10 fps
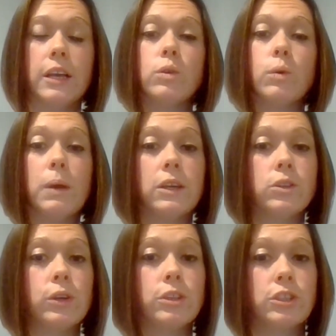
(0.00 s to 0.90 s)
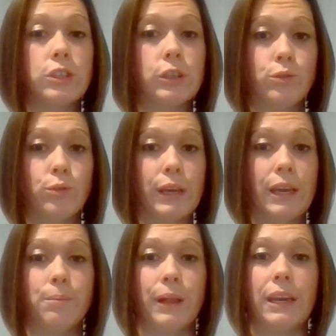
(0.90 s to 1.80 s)
So make sure you're still
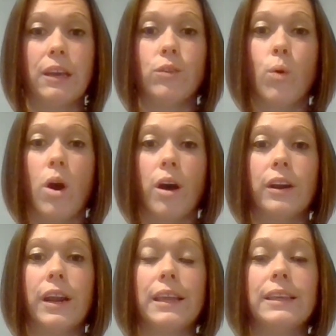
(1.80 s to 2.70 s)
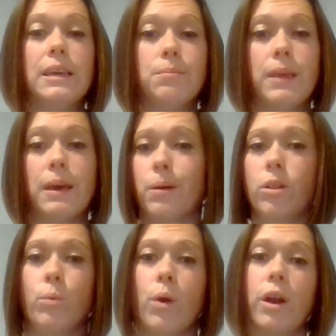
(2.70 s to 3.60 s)
drinking plenty of water and keep that
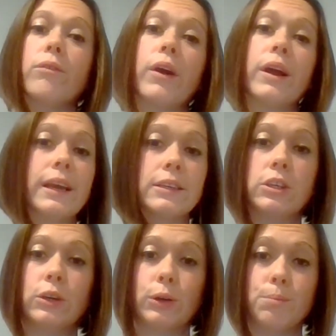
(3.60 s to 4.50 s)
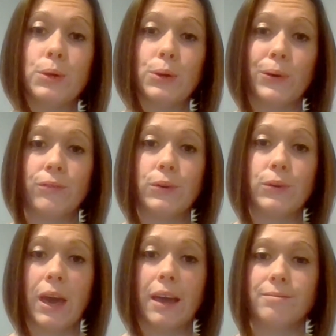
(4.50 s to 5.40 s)
bottle of water right next to your computer if
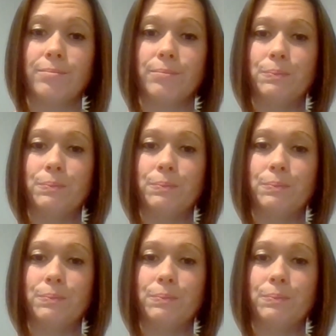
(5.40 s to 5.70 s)
you can.